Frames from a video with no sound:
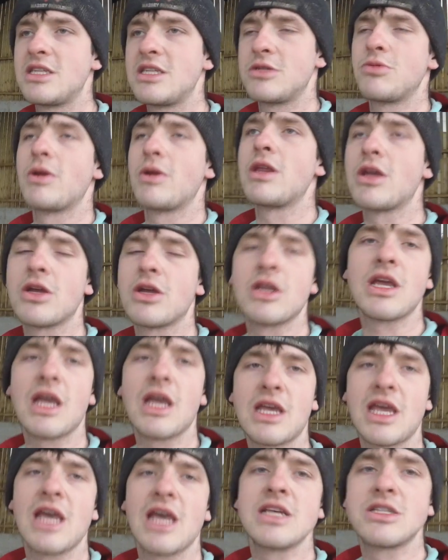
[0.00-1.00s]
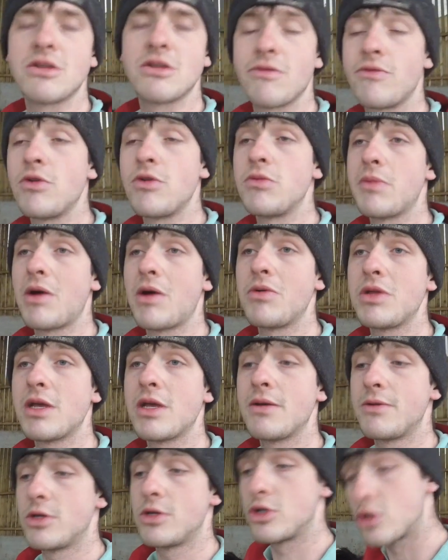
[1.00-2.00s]
is when you're going to get cases of
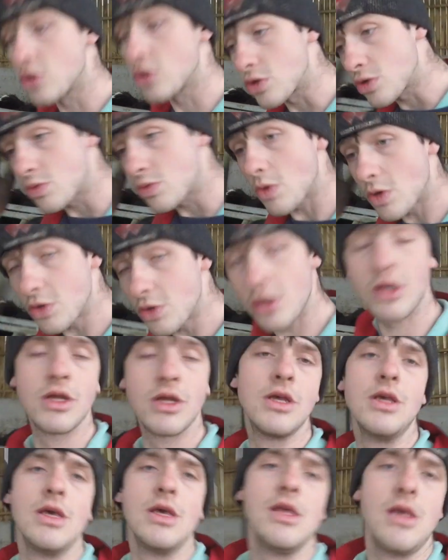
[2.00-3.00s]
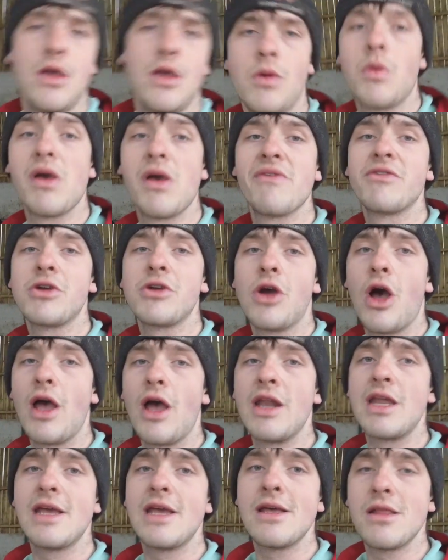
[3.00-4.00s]
pneumonia. Touch wood. We haven't got
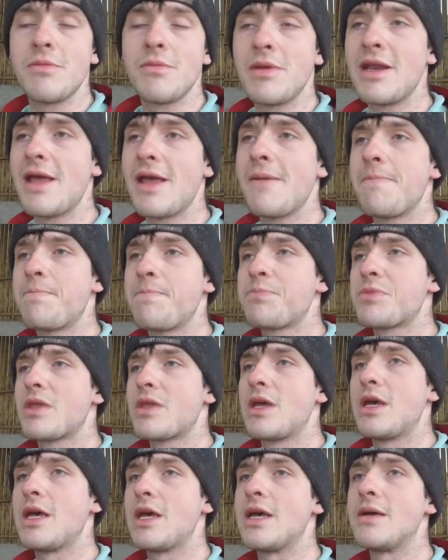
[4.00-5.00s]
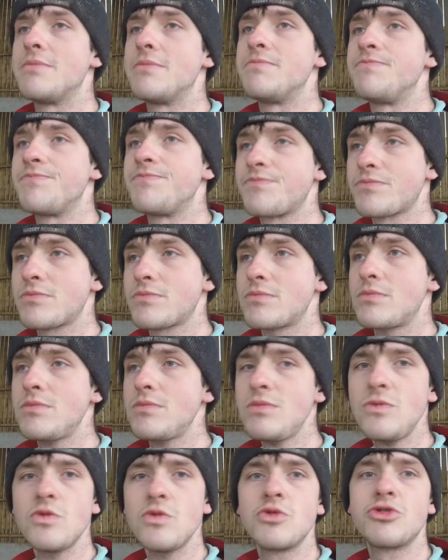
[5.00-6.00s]
any at the minute.
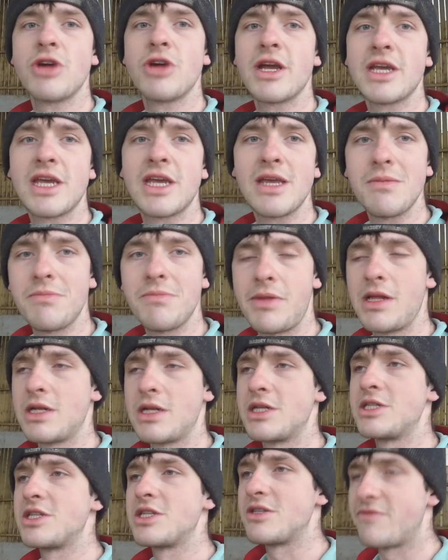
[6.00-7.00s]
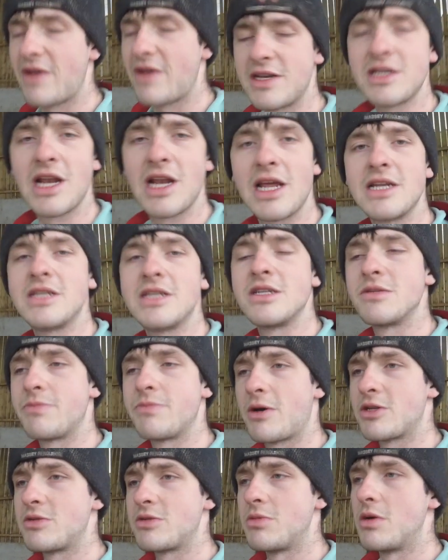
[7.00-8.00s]
We try and keep buildings as ventilated as
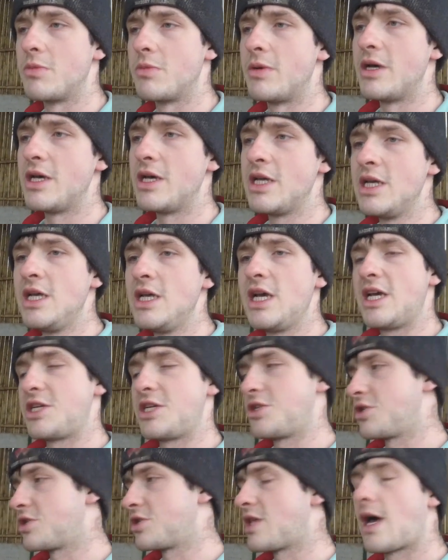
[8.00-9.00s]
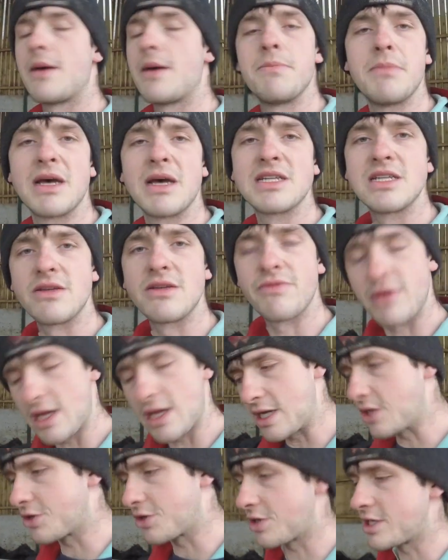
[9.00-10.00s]
possible, but it's just that massive
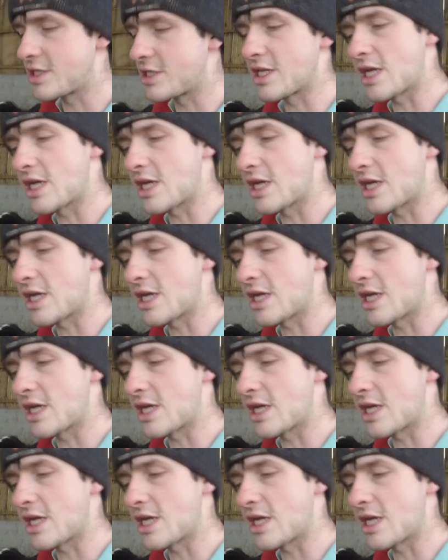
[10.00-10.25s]
increase,